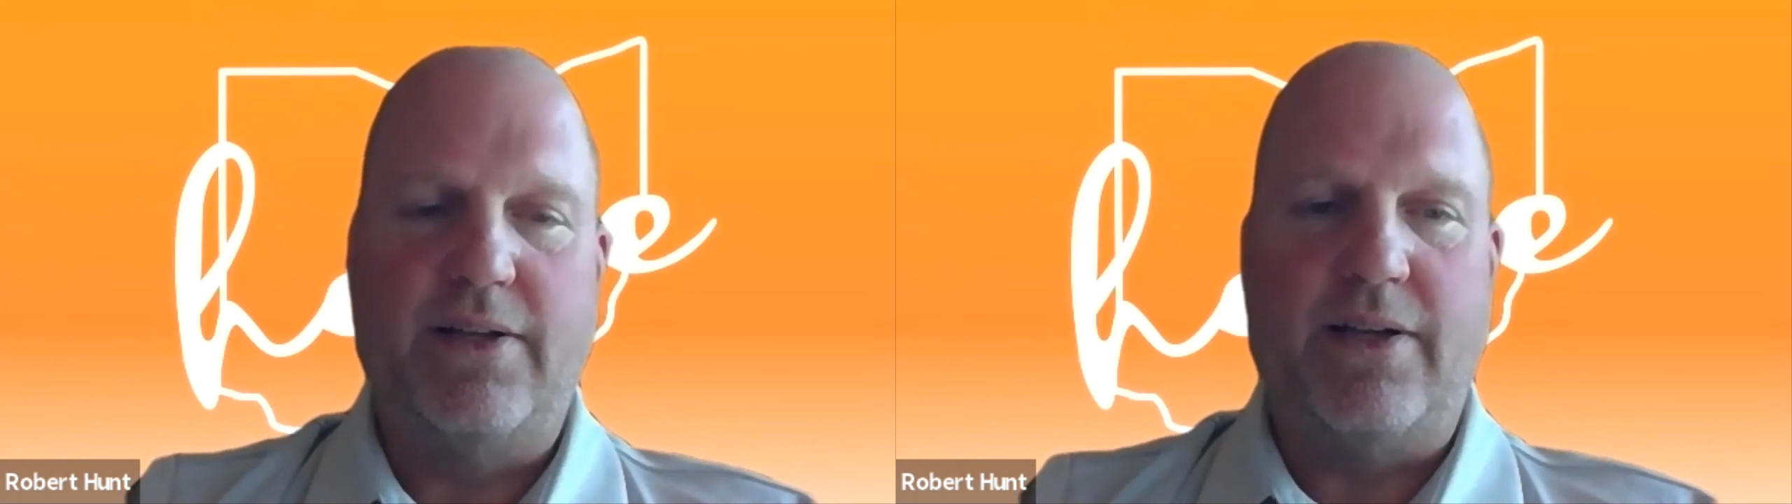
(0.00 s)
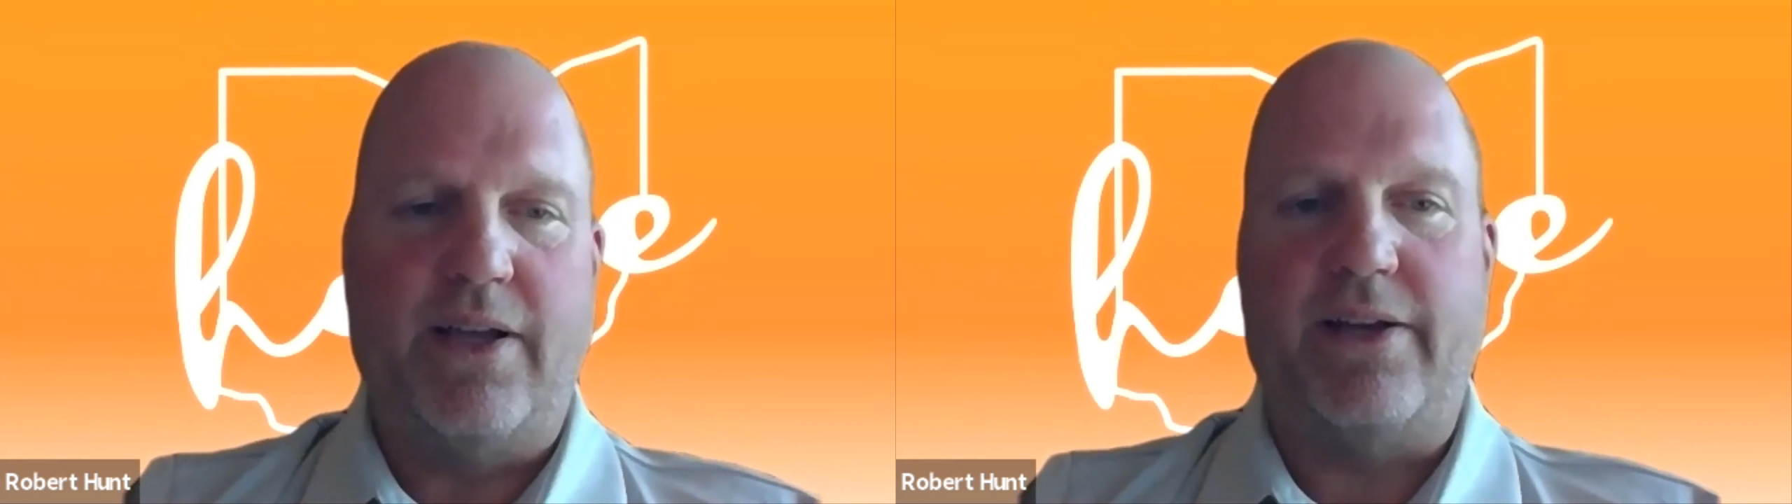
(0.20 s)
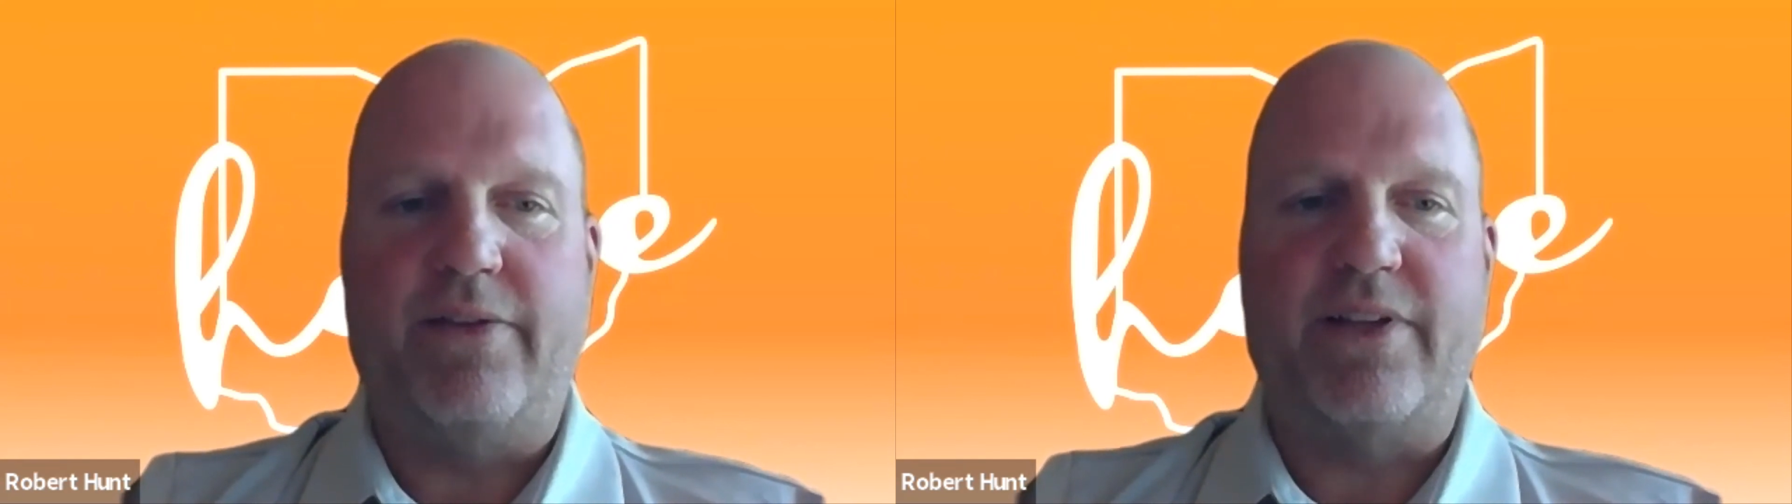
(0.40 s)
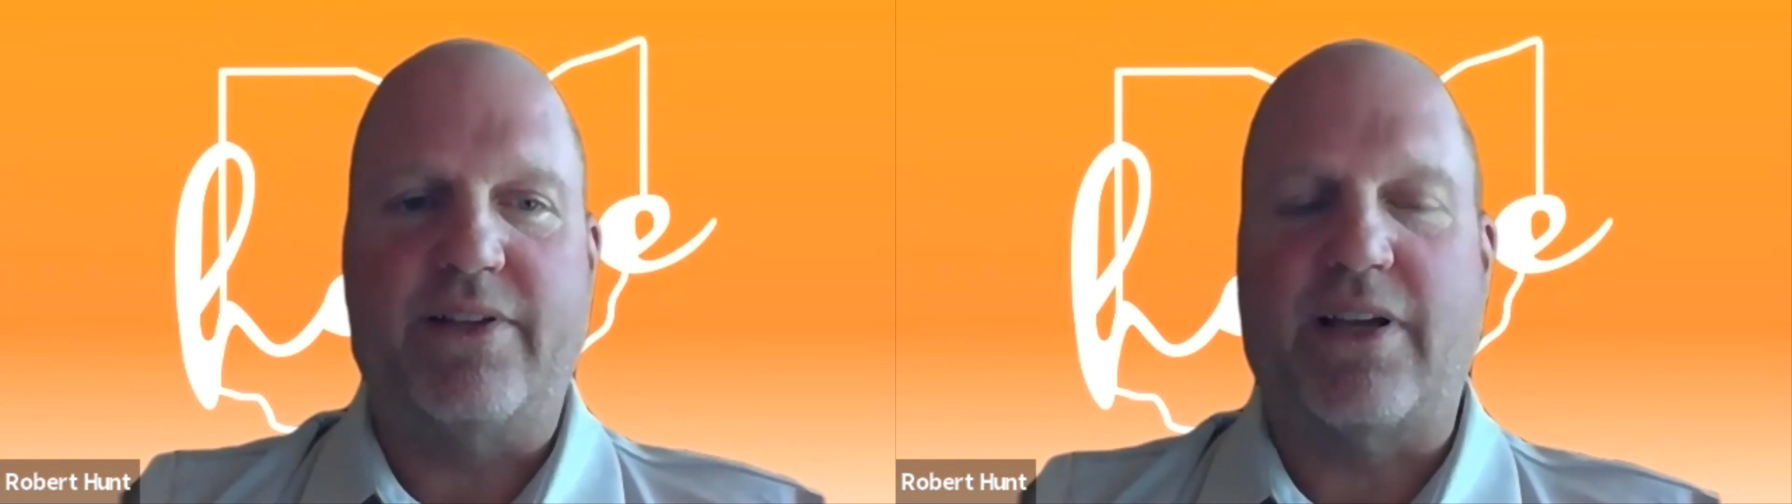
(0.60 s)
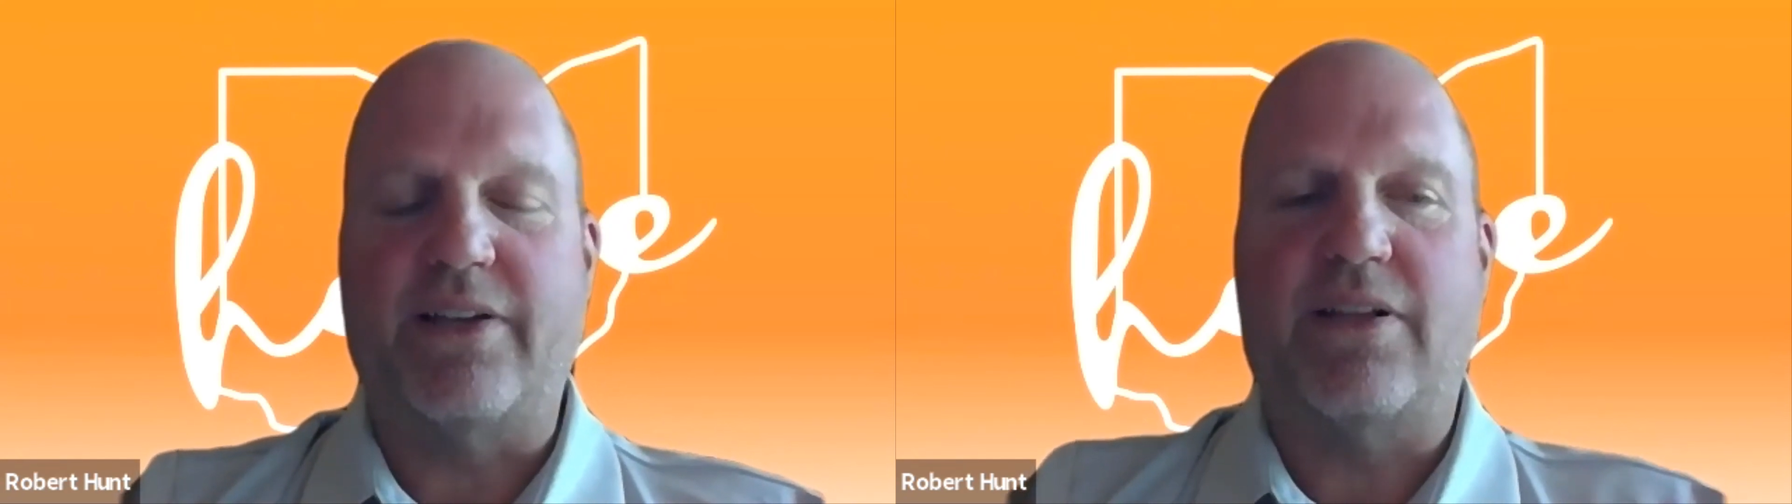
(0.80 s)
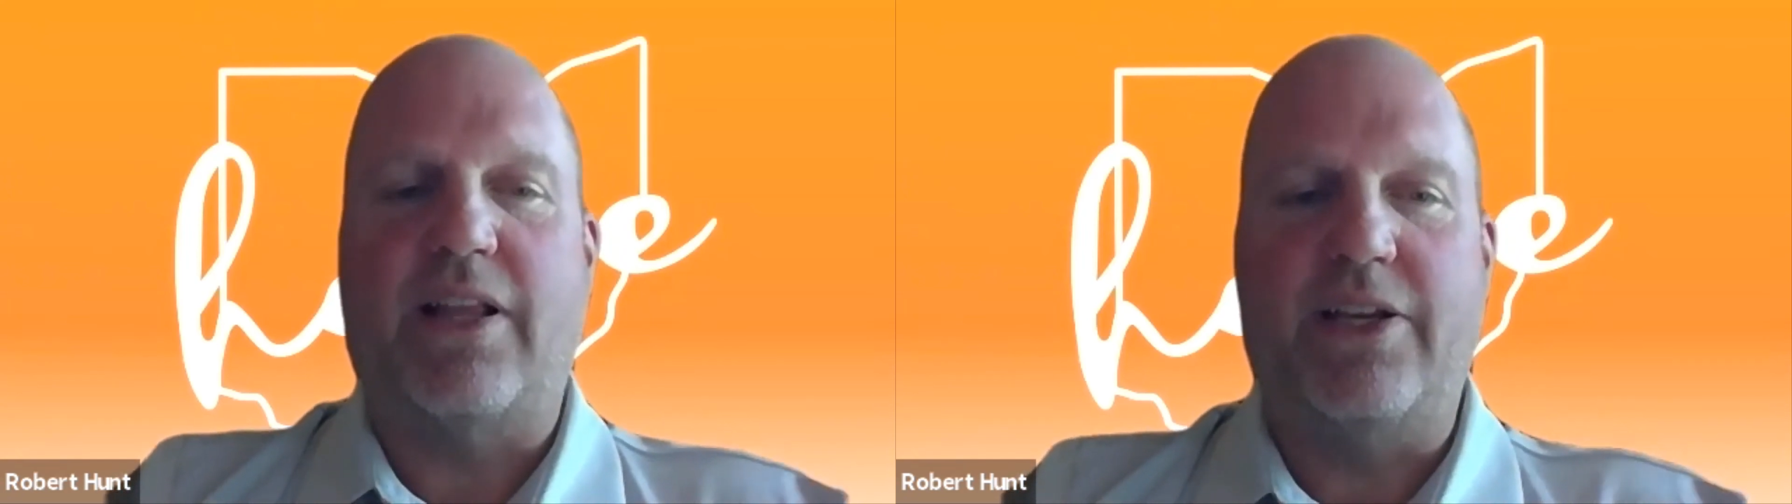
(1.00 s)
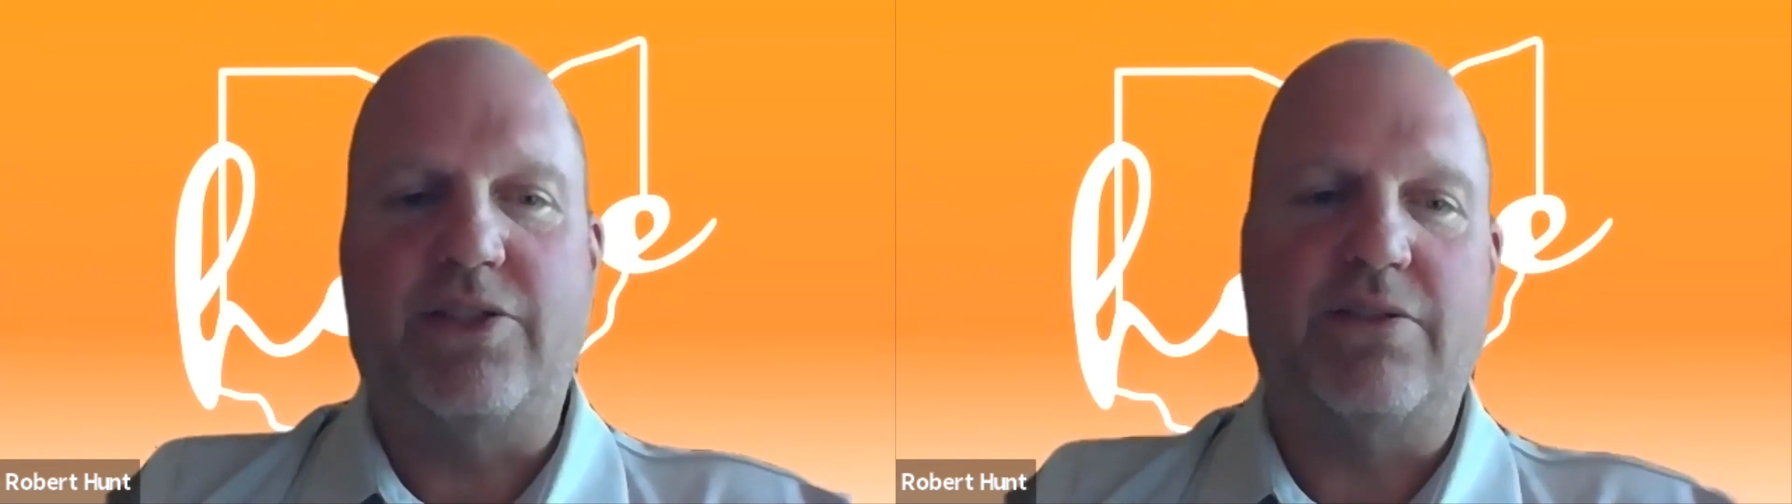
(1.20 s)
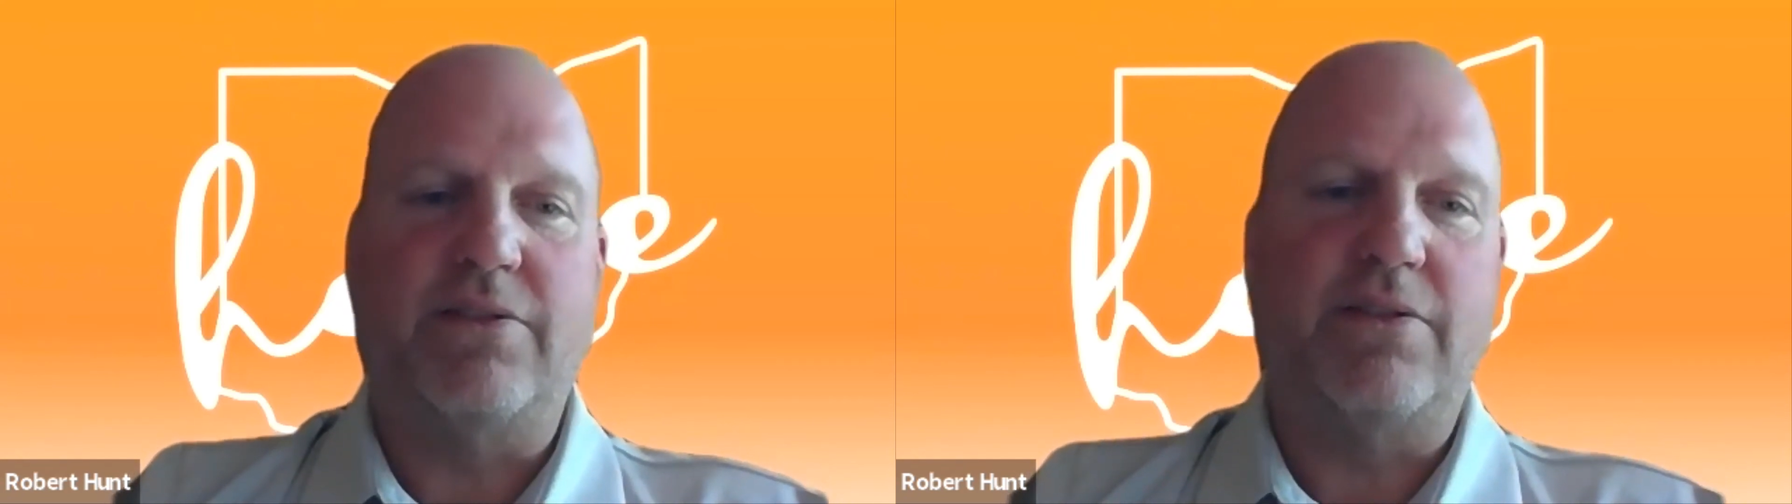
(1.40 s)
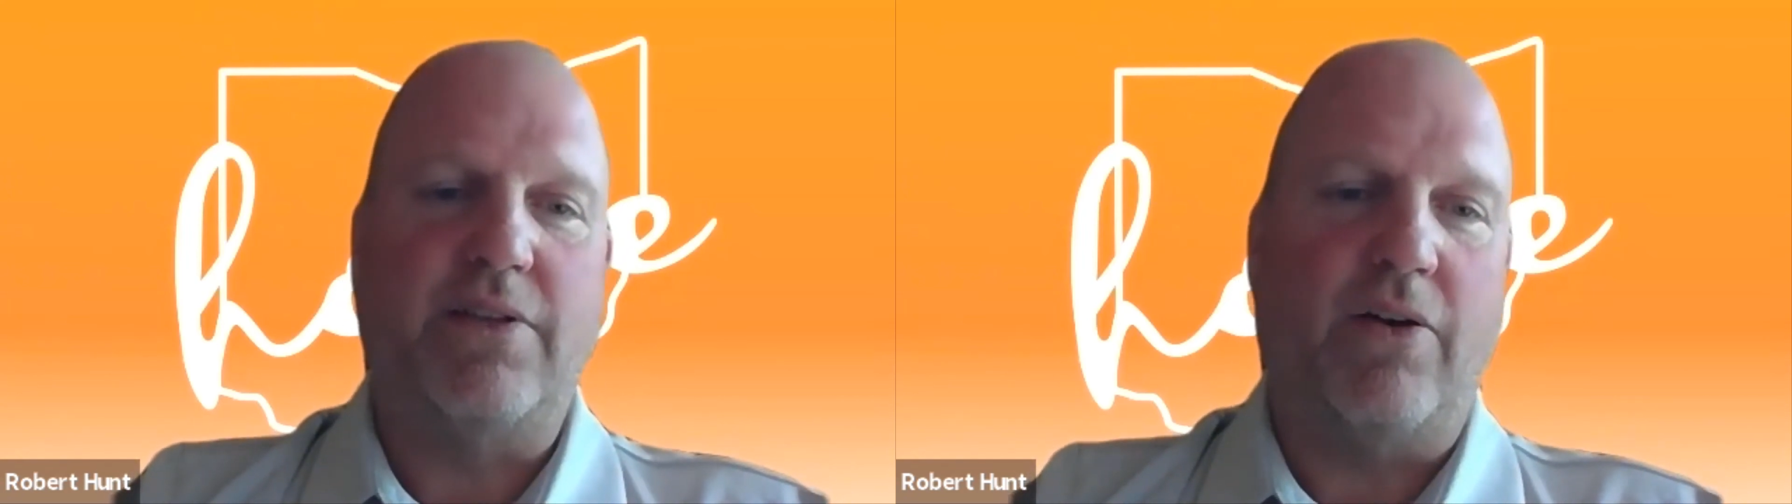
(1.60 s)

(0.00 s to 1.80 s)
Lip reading: And even this isolation,